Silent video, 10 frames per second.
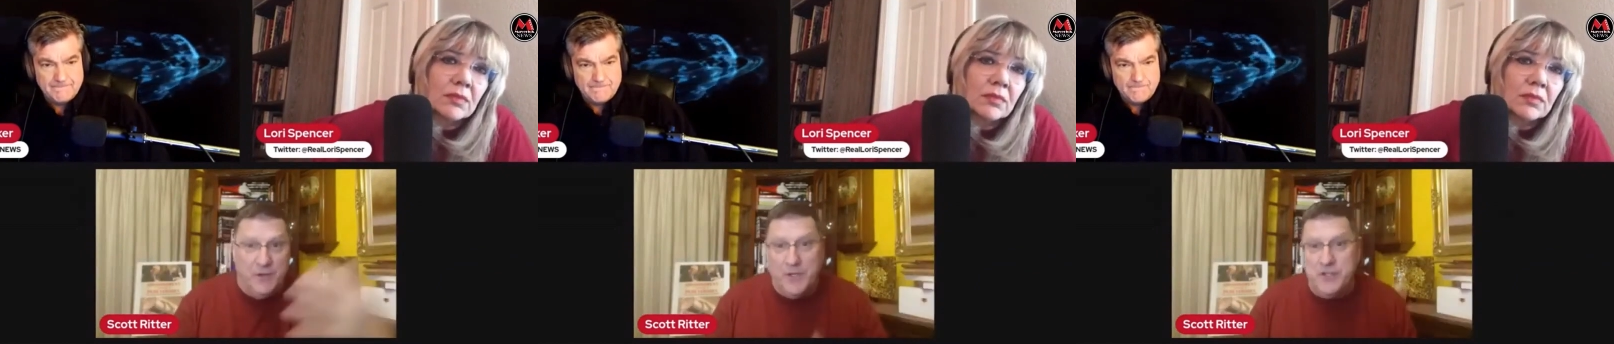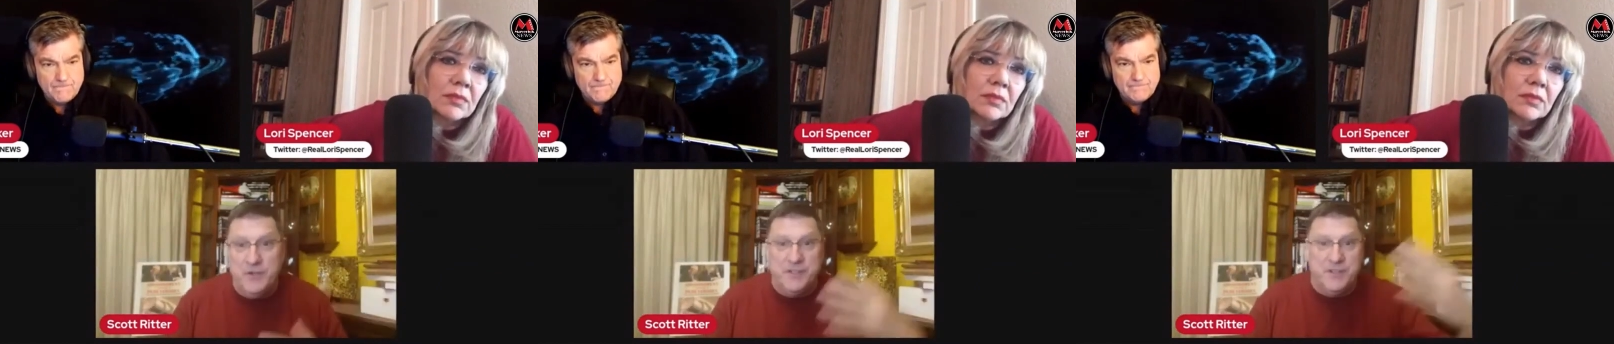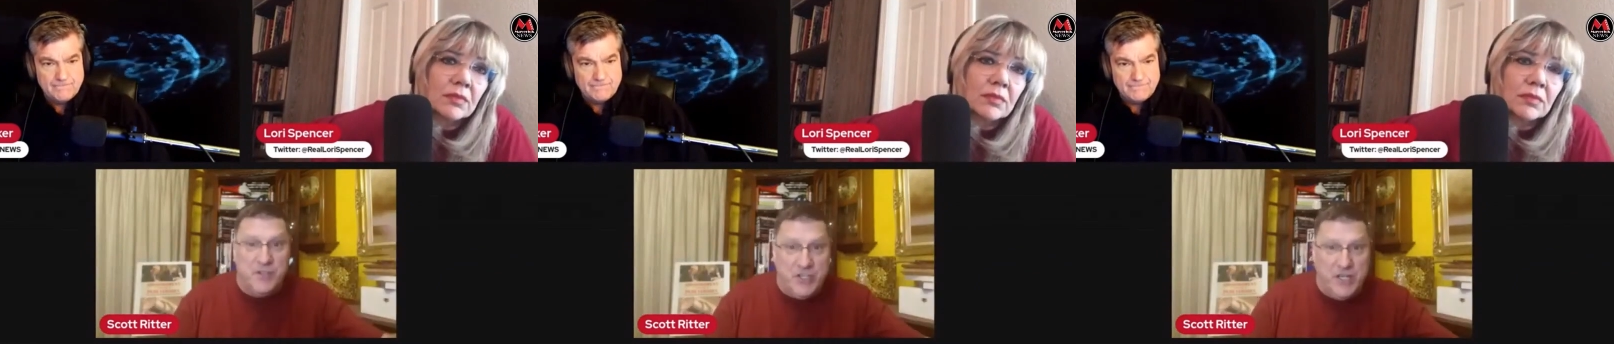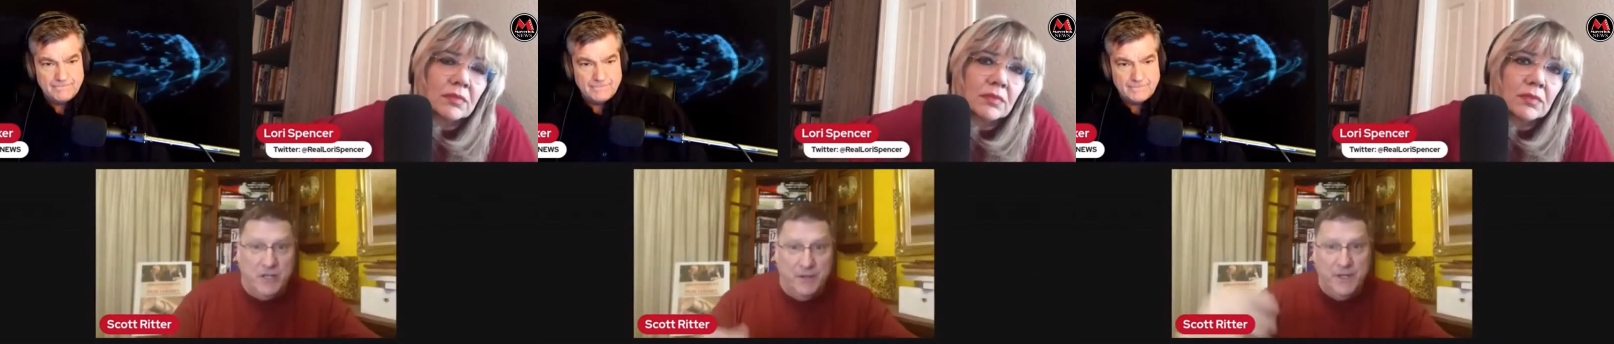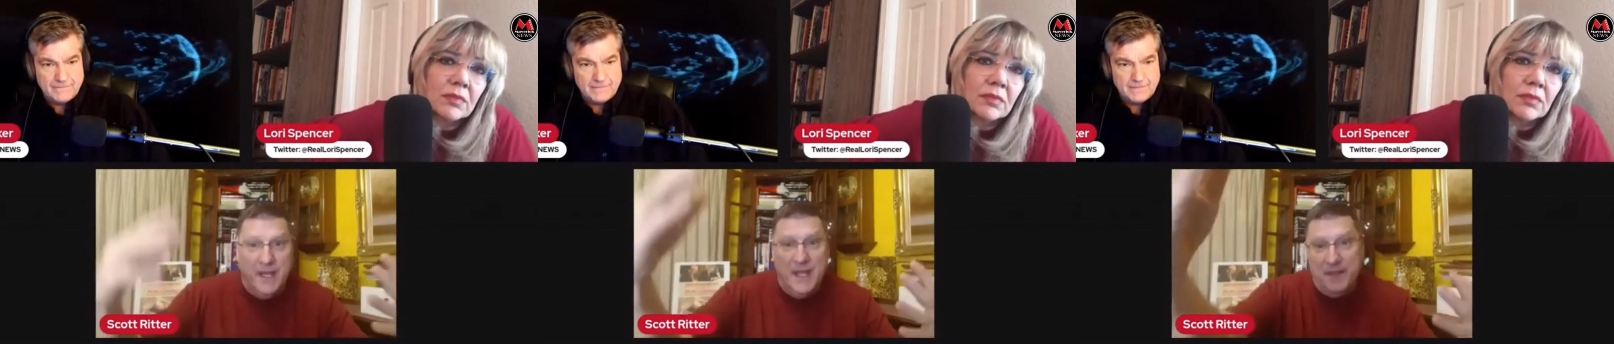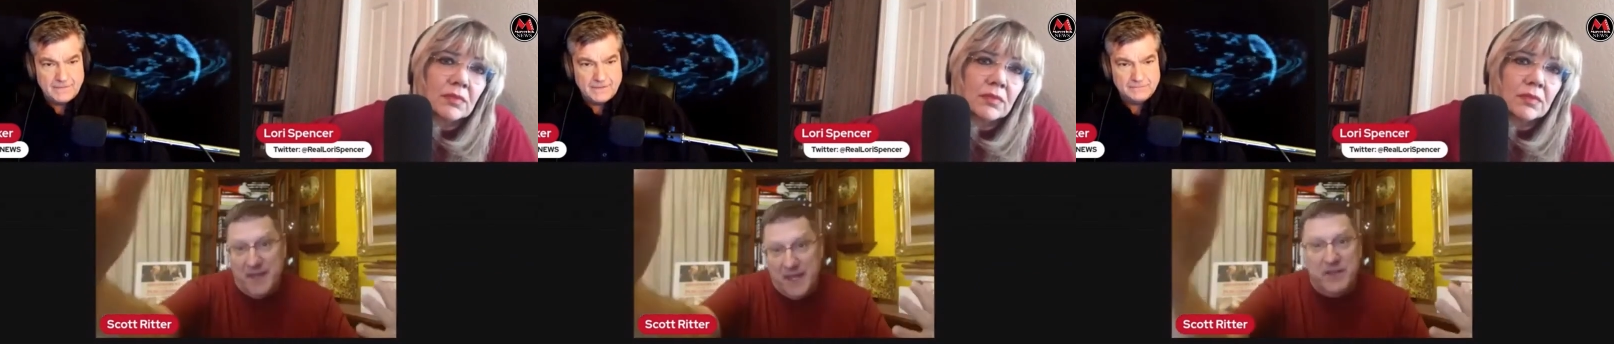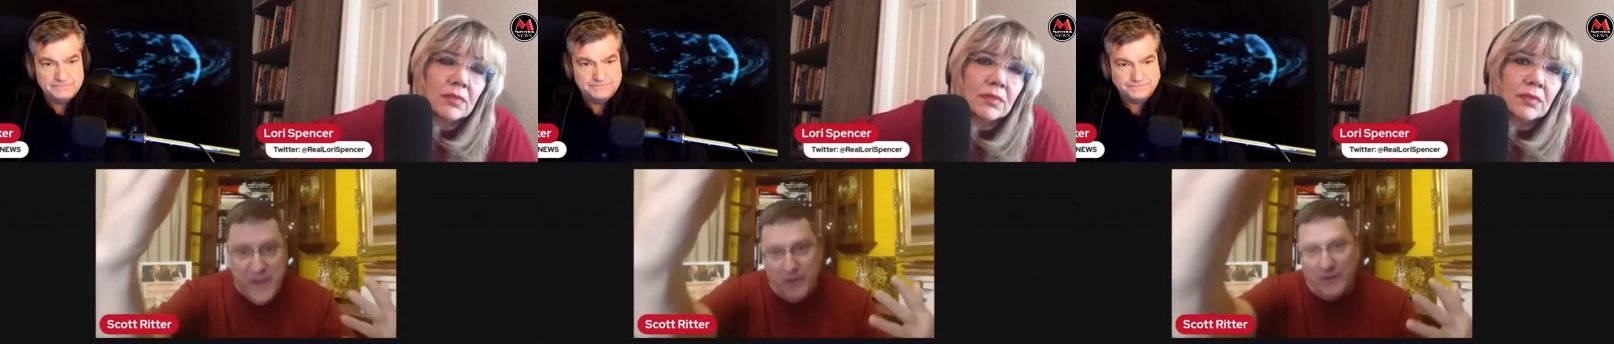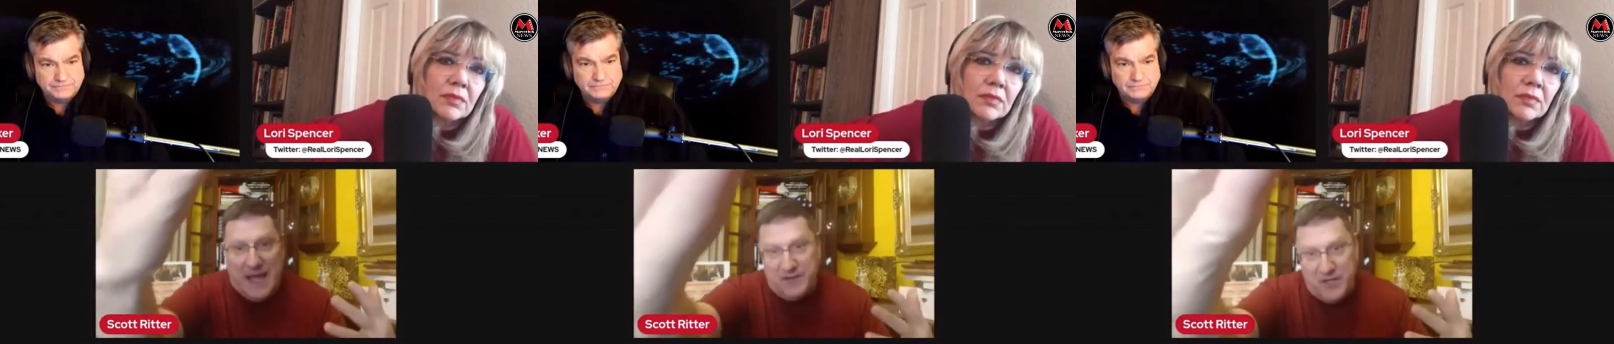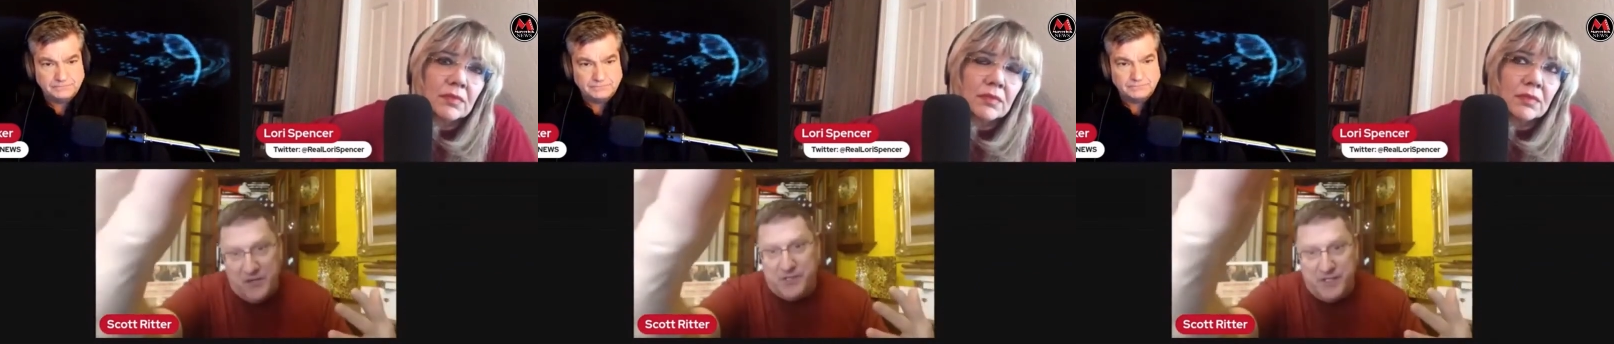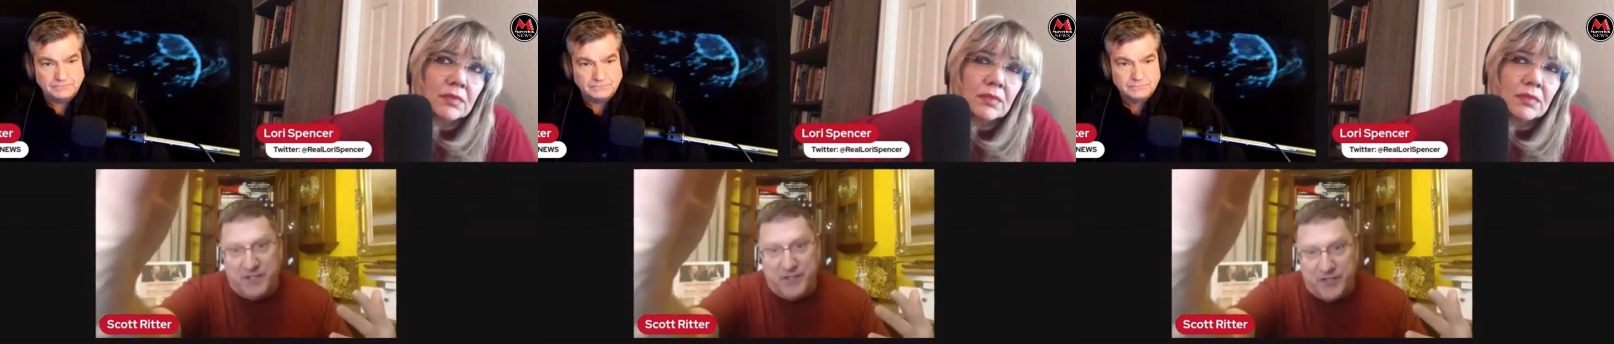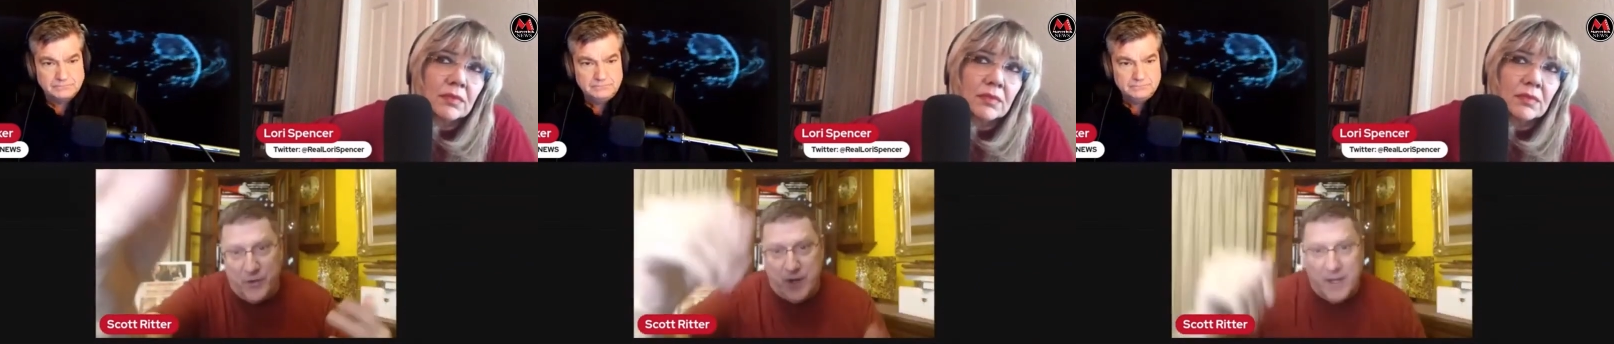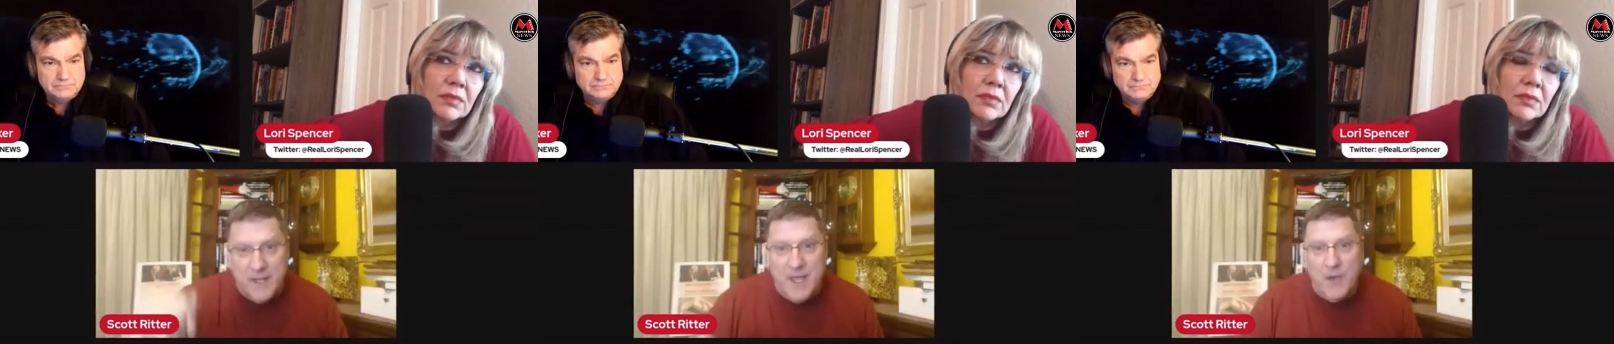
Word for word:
Speaker 1: And once you use it as a shield, then they're allowed to use it as a sword.